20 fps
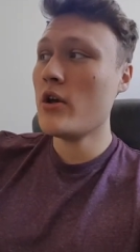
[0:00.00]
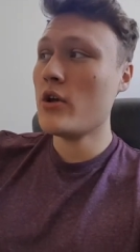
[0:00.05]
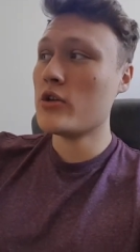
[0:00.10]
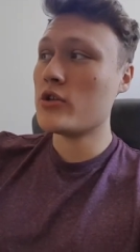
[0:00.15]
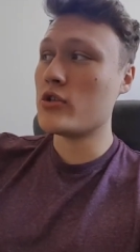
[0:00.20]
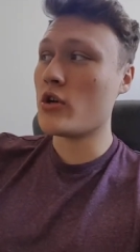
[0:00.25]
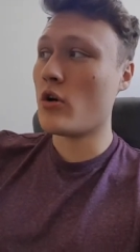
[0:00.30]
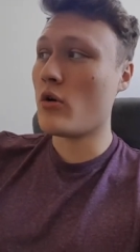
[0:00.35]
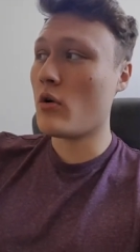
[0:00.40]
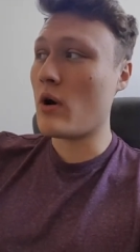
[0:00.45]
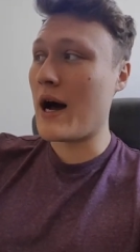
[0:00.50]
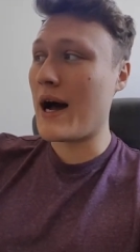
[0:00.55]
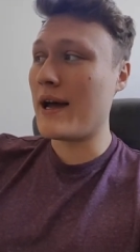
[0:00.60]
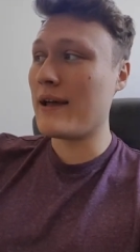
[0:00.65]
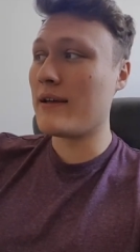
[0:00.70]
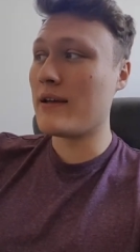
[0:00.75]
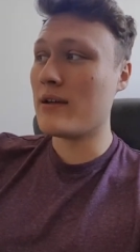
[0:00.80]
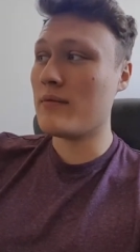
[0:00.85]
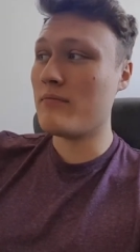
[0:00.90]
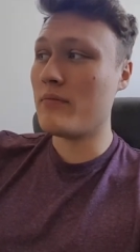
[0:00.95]
So I
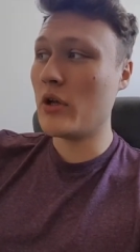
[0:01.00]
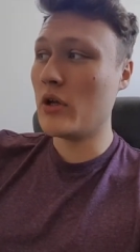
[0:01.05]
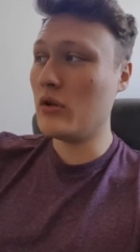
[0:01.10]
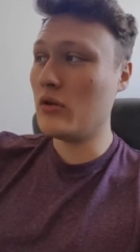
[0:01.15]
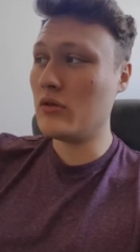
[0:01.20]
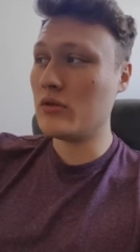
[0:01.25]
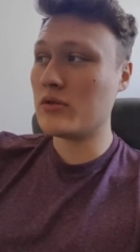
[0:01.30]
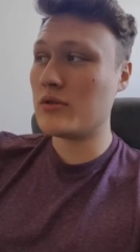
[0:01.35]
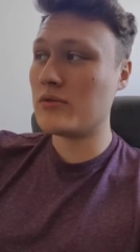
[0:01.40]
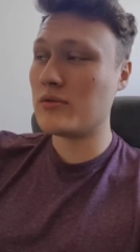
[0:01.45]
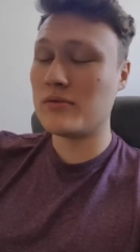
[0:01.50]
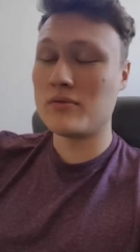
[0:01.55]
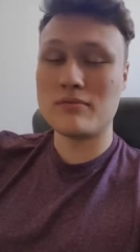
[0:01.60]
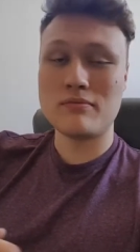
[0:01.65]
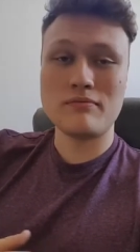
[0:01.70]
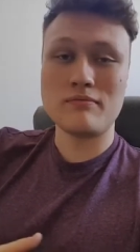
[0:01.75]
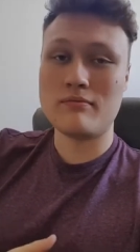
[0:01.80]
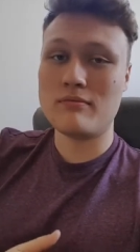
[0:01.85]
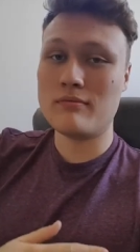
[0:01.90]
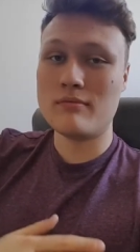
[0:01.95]
can build
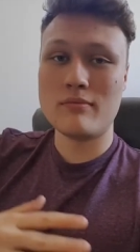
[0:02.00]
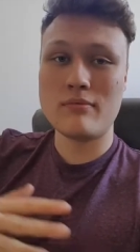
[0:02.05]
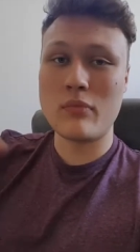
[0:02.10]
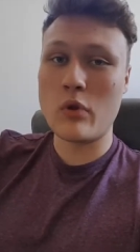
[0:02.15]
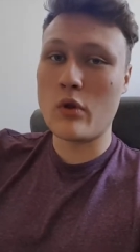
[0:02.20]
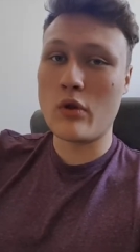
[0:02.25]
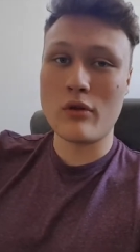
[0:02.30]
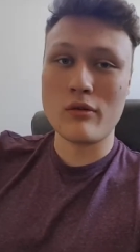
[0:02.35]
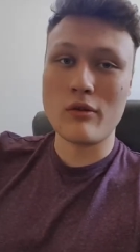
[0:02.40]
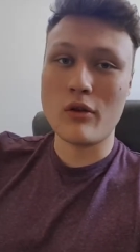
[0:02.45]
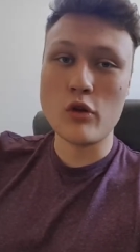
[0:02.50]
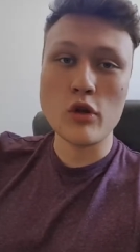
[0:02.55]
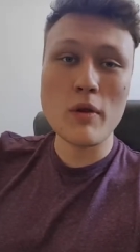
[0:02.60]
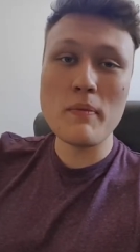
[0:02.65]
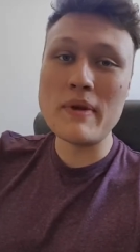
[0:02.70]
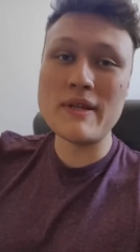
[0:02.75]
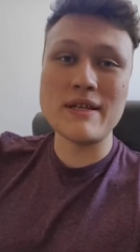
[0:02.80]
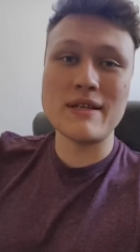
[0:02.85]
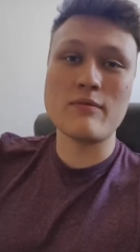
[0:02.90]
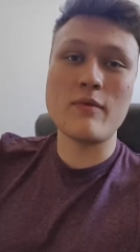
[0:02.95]

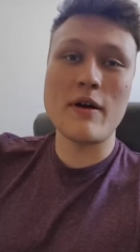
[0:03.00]
unlimited